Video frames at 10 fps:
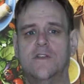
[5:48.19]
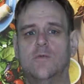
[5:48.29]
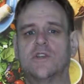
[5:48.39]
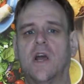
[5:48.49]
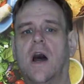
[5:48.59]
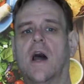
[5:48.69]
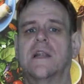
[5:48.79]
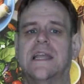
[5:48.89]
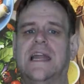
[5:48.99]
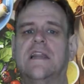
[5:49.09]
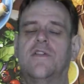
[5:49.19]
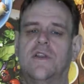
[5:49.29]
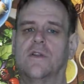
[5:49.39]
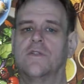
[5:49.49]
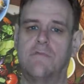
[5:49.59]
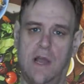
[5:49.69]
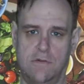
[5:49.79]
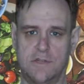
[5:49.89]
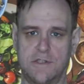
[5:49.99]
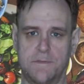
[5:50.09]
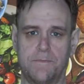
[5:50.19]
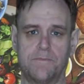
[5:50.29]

there was hardly anything on the roads.